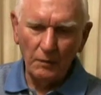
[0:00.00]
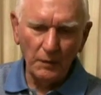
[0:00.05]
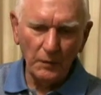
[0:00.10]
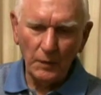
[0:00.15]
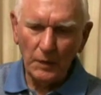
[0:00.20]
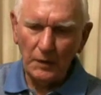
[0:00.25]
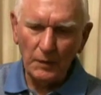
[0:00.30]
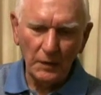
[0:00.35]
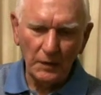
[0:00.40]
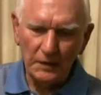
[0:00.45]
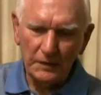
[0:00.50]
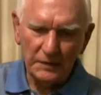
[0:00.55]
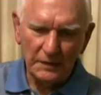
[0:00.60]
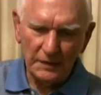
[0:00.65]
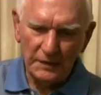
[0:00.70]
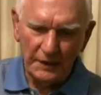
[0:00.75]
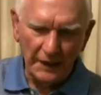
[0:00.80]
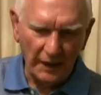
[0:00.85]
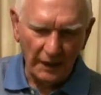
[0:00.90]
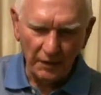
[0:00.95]
we,
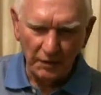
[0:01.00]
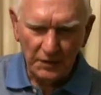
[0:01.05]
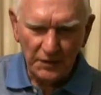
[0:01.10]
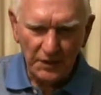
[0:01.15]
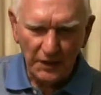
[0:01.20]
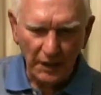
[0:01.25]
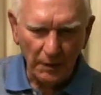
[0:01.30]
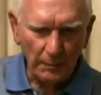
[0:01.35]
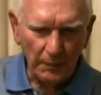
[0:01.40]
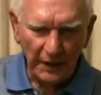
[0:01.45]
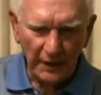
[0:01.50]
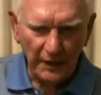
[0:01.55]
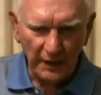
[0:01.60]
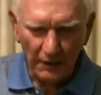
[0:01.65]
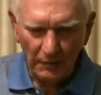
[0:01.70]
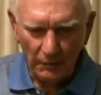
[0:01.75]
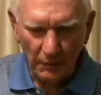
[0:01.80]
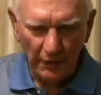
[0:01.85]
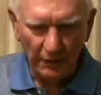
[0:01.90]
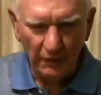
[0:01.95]
not on
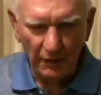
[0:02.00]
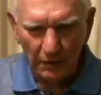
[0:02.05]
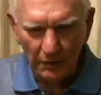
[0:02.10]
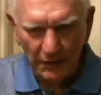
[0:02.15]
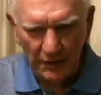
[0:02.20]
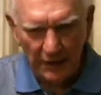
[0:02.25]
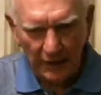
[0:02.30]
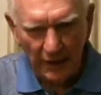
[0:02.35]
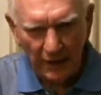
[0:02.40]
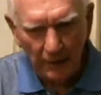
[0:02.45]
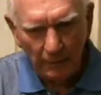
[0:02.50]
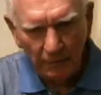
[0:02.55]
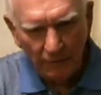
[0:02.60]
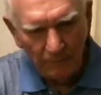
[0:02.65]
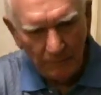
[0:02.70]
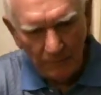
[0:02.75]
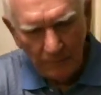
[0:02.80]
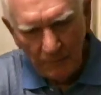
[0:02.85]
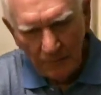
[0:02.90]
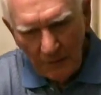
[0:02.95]
Saipan. We rode the am,
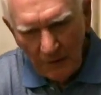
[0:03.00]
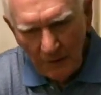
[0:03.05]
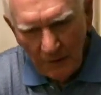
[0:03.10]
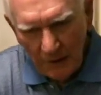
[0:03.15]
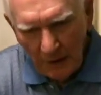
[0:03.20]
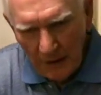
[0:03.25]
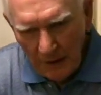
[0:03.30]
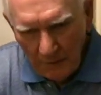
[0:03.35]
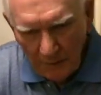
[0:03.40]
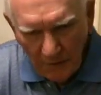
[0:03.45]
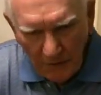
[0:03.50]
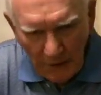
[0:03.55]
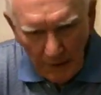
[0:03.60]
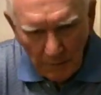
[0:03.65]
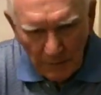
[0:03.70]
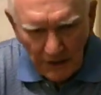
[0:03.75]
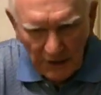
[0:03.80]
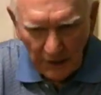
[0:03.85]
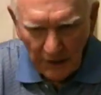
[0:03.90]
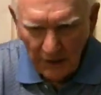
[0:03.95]

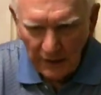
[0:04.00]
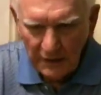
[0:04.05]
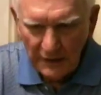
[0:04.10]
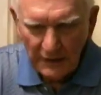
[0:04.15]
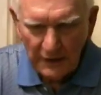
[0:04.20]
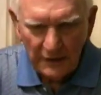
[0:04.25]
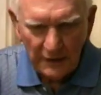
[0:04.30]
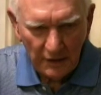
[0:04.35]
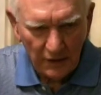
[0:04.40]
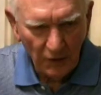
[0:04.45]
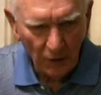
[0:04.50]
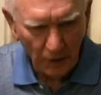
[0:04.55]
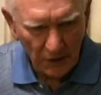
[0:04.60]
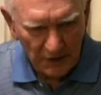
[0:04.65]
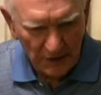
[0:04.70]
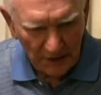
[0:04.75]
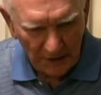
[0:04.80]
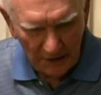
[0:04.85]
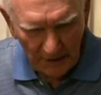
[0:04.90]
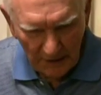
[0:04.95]
amphibs in. Yeah. Of
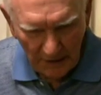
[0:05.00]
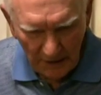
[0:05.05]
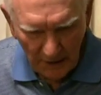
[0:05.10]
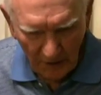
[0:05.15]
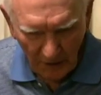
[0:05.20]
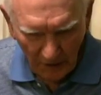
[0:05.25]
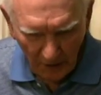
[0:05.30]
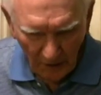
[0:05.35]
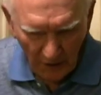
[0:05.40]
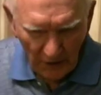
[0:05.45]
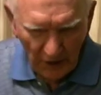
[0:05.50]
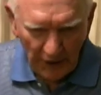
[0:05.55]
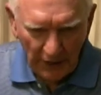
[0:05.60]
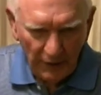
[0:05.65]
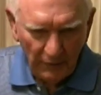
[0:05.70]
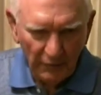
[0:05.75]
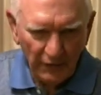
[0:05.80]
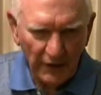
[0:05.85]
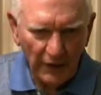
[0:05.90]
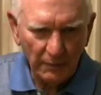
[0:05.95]
course, all the
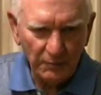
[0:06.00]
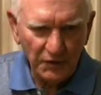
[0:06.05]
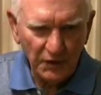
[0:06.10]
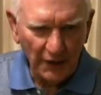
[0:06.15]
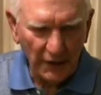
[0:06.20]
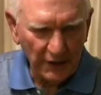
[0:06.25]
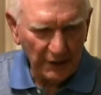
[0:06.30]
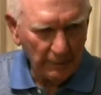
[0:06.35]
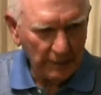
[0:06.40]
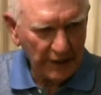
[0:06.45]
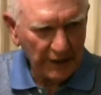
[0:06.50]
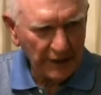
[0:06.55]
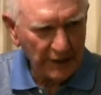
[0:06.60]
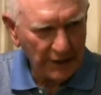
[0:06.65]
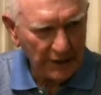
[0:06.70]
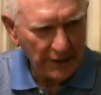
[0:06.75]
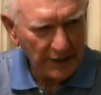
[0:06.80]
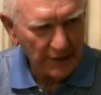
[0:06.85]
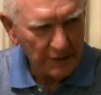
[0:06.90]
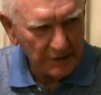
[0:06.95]
amphibs tried to make
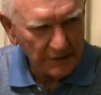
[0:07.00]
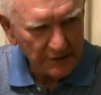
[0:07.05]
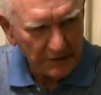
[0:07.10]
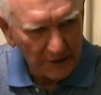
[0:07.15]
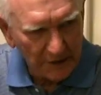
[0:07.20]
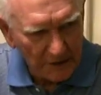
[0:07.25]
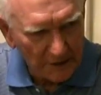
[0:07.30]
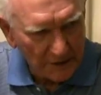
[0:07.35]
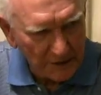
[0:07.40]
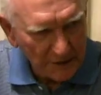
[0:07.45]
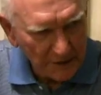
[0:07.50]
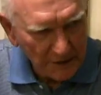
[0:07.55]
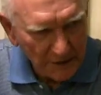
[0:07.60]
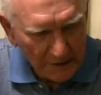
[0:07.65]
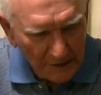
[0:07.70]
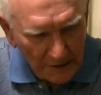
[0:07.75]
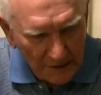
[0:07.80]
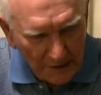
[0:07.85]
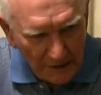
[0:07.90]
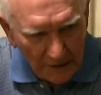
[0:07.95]
it in to the
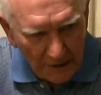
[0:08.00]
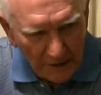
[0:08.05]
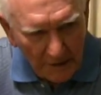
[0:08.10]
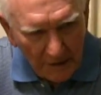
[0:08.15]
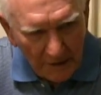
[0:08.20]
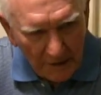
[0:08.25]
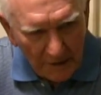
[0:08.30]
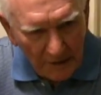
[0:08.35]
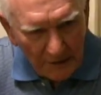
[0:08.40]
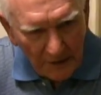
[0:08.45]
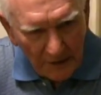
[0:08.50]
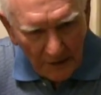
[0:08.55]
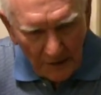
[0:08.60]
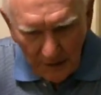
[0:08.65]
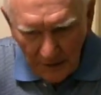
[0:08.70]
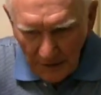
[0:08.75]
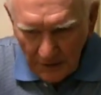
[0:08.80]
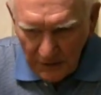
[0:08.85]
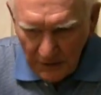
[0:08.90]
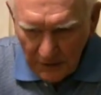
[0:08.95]
to
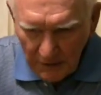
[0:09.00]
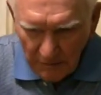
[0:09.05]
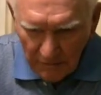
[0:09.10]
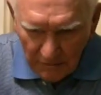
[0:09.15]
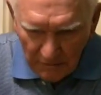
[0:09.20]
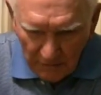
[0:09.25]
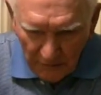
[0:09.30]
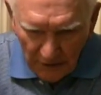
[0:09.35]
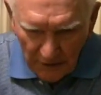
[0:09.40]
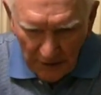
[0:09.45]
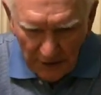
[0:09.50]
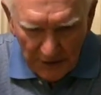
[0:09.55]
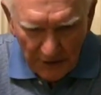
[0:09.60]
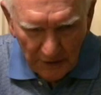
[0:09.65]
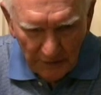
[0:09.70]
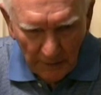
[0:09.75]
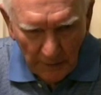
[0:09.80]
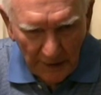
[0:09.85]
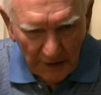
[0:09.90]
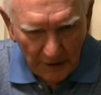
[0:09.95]
this ridge that
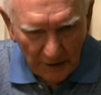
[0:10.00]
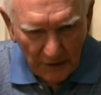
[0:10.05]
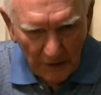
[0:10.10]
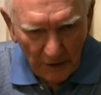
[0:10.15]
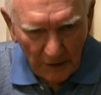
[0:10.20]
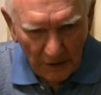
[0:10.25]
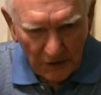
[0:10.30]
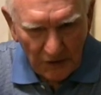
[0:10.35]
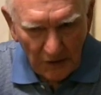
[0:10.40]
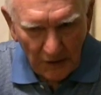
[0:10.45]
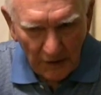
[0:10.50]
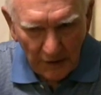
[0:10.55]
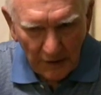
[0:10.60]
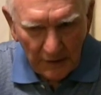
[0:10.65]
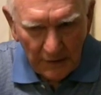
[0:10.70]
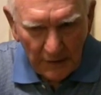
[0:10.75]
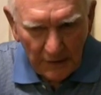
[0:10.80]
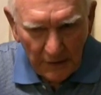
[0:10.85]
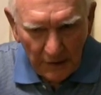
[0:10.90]
ran across there,